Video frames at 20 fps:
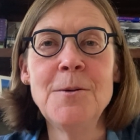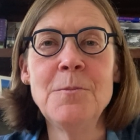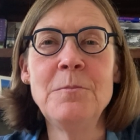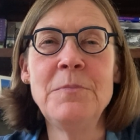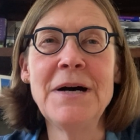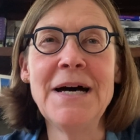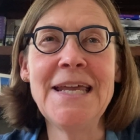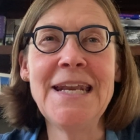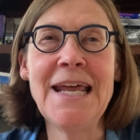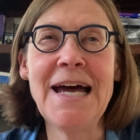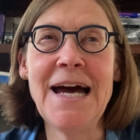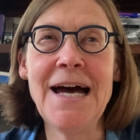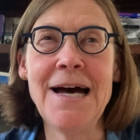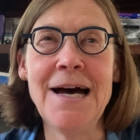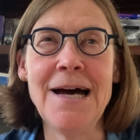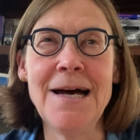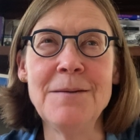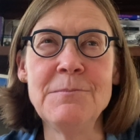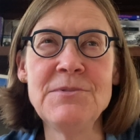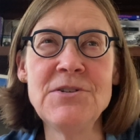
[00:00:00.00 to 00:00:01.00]
But
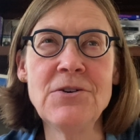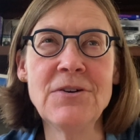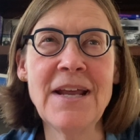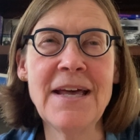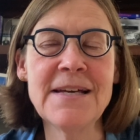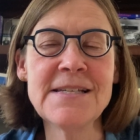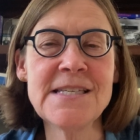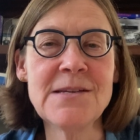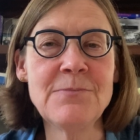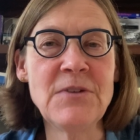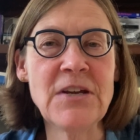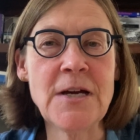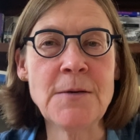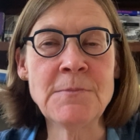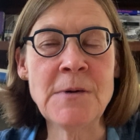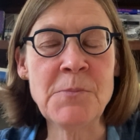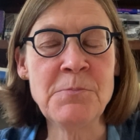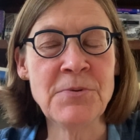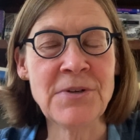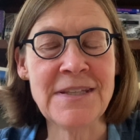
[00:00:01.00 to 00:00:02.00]
don't ask them to come
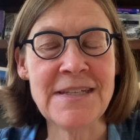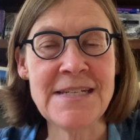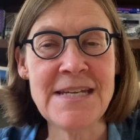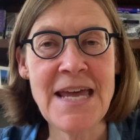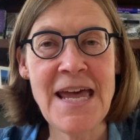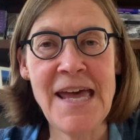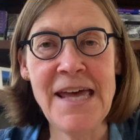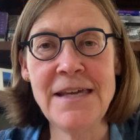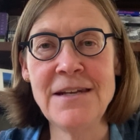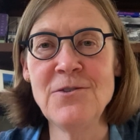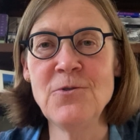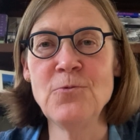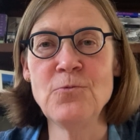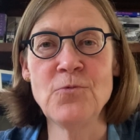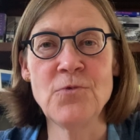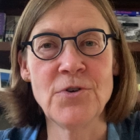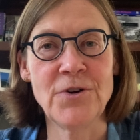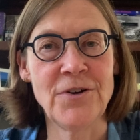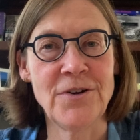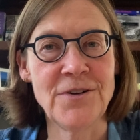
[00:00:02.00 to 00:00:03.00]
up with 10
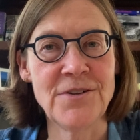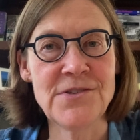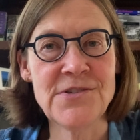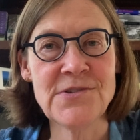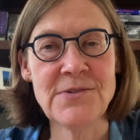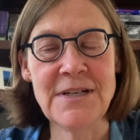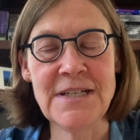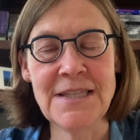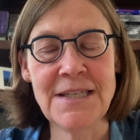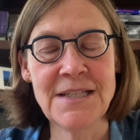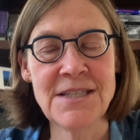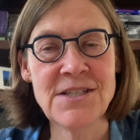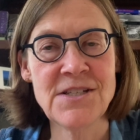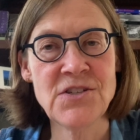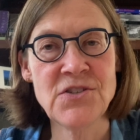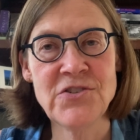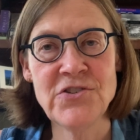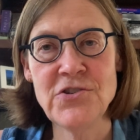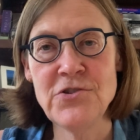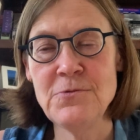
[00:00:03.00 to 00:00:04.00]
words, right? That's
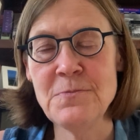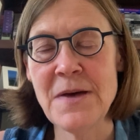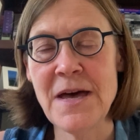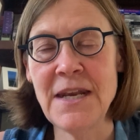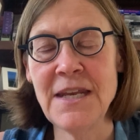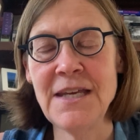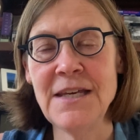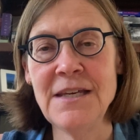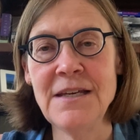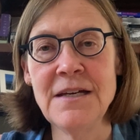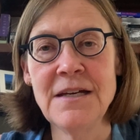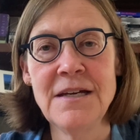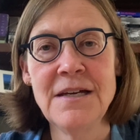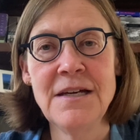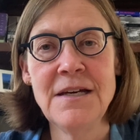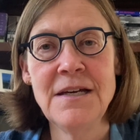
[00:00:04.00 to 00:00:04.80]
just too many.